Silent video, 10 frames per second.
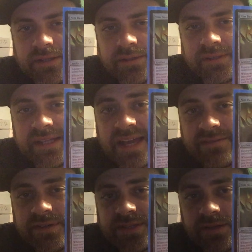literally
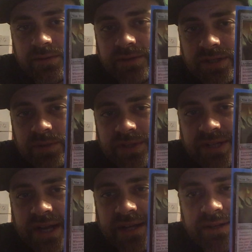every single creature which
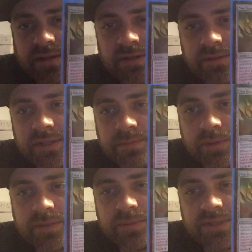died. You can do this
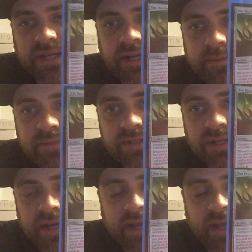multiple times